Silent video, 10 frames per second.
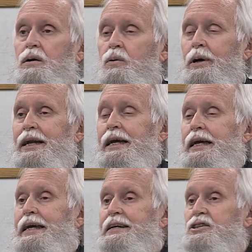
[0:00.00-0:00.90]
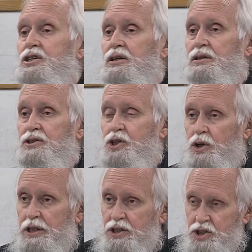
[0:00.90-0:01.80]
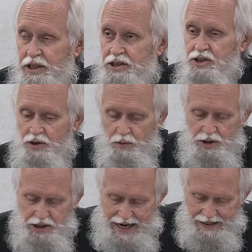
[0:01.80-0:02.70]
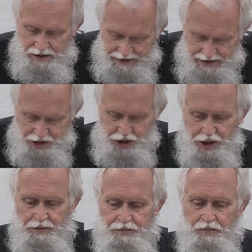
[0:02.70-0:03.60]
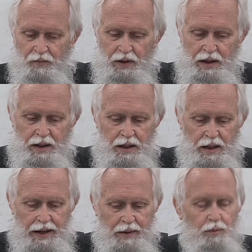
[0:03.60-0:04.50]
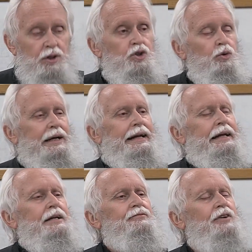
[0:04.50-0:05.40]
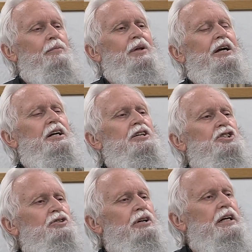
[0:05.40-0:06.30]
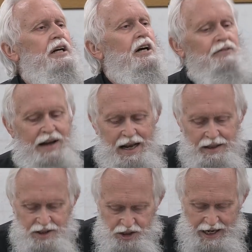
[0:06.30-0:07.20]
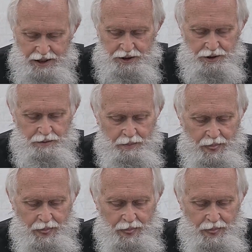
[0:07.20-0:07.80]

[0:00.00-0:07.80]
when Julius Caesar, was at leisure and was reading from the history of Alexander,